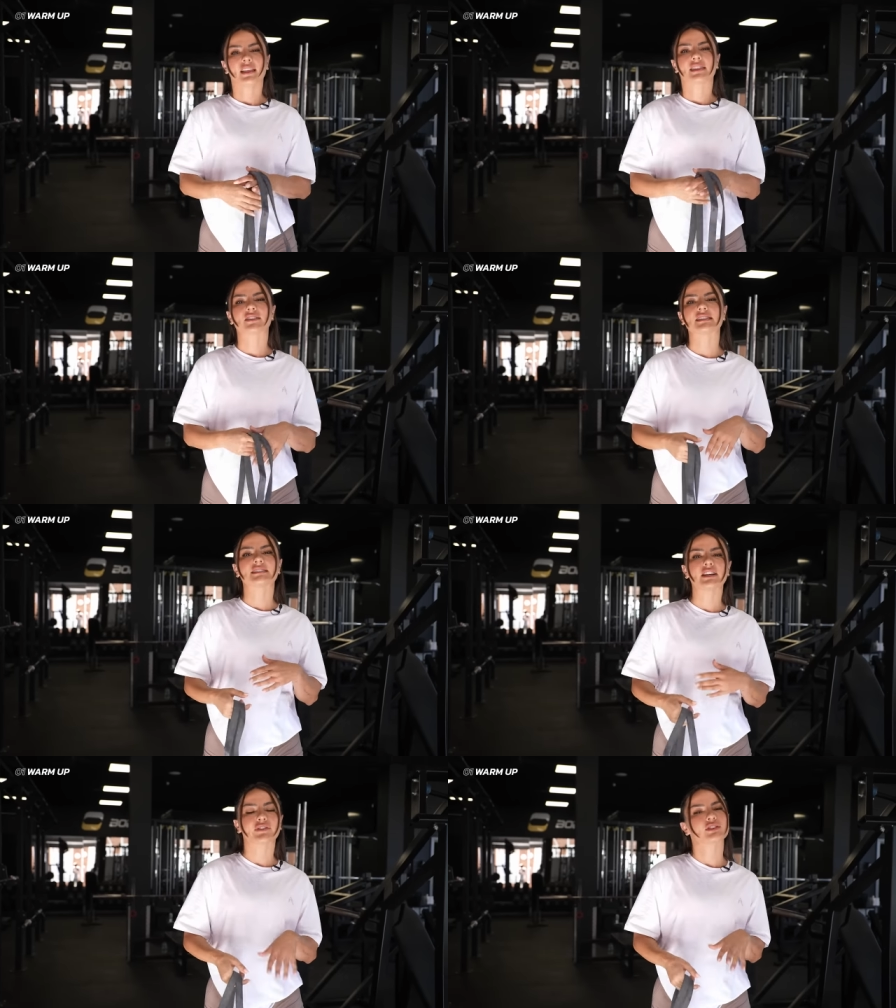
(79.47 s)
There is a
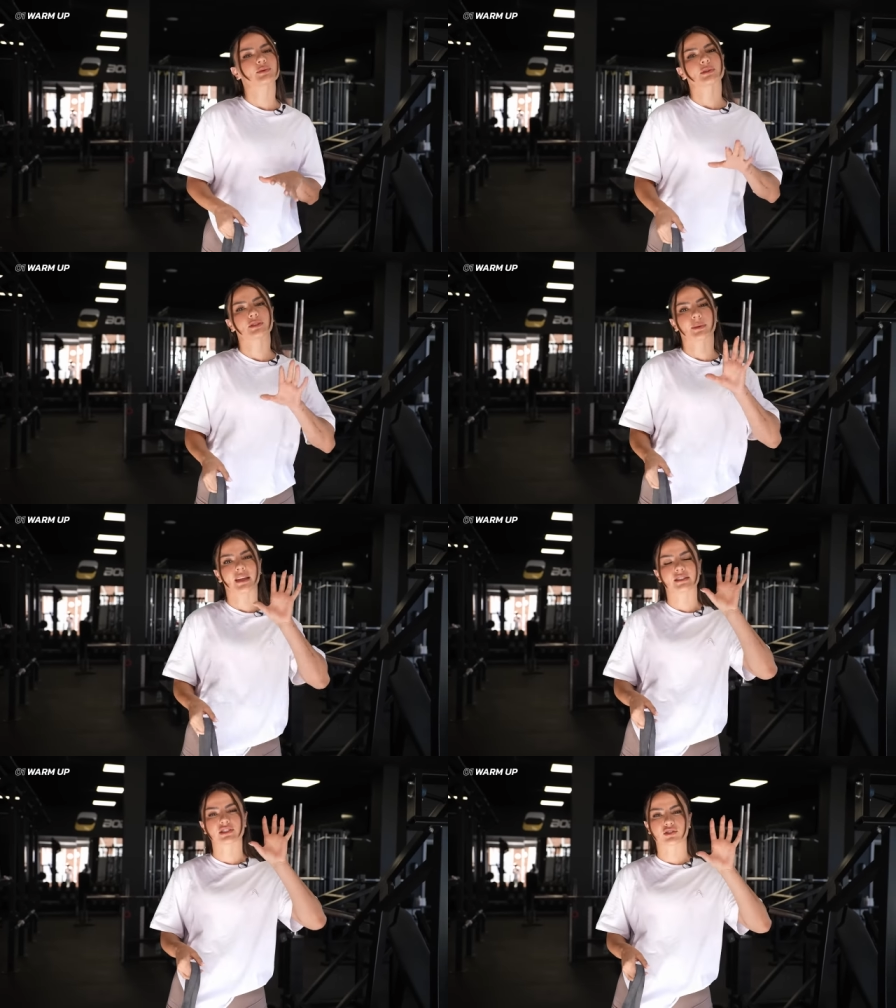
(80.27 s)
difference
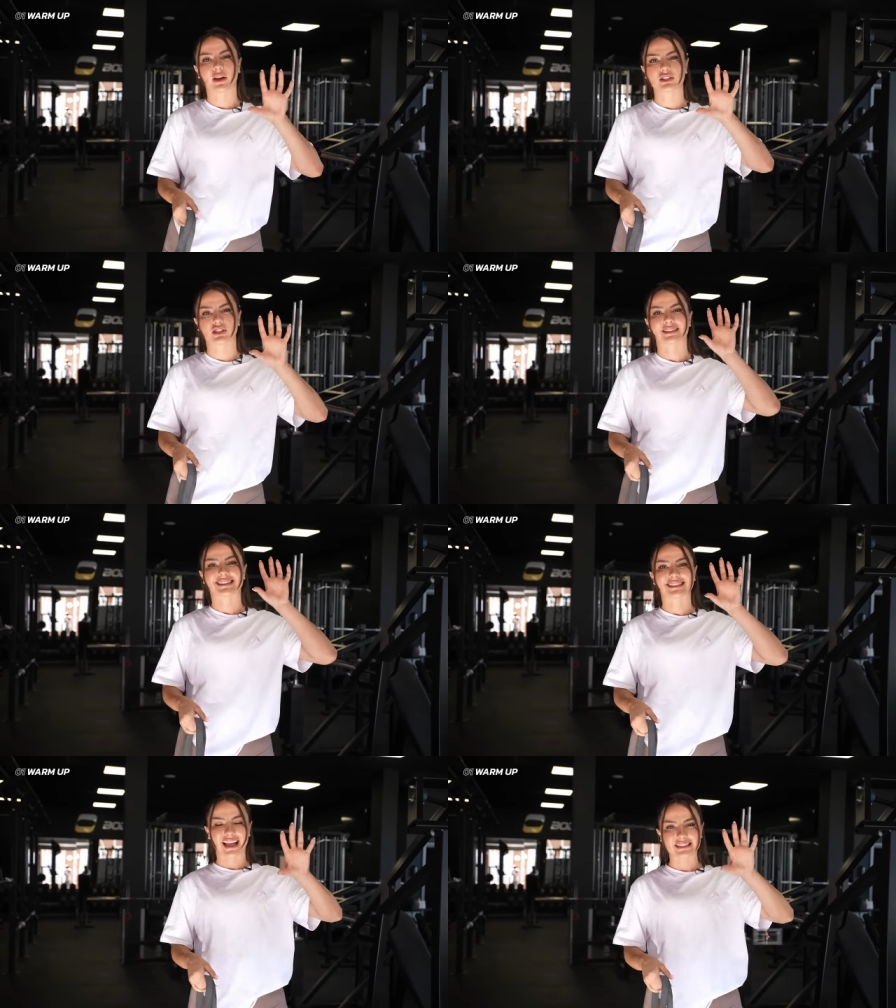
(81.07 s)
between stretching
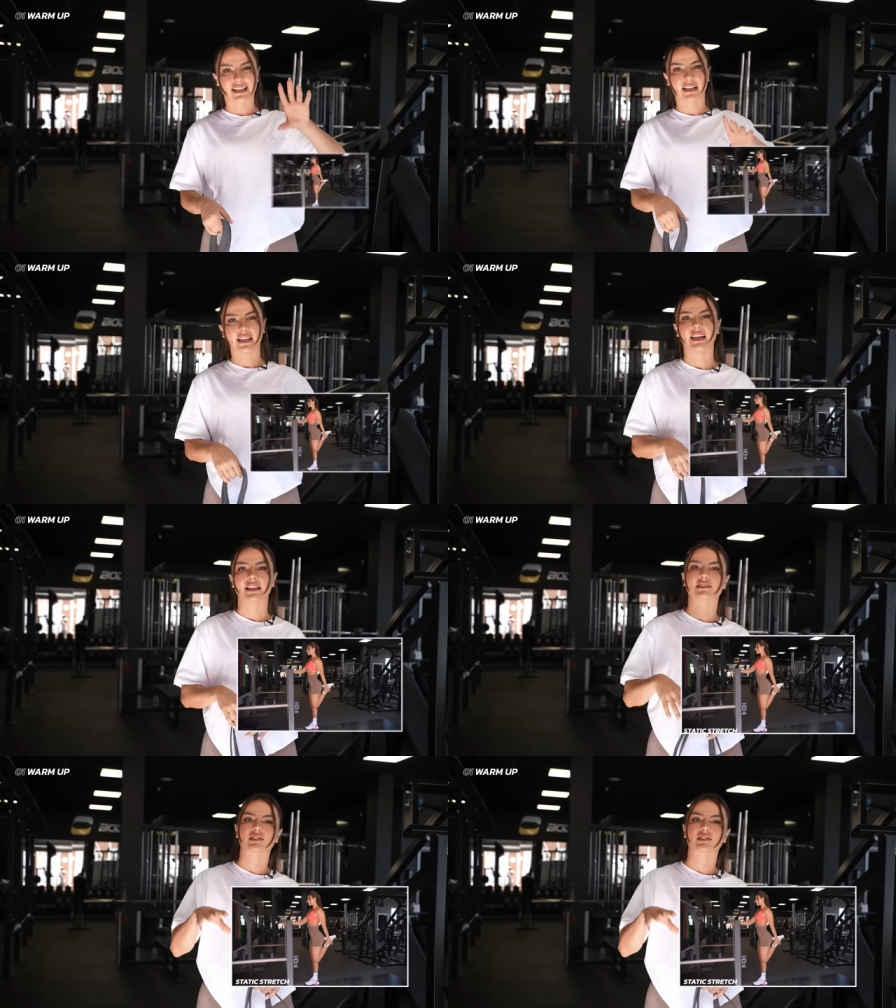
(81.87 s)
statically and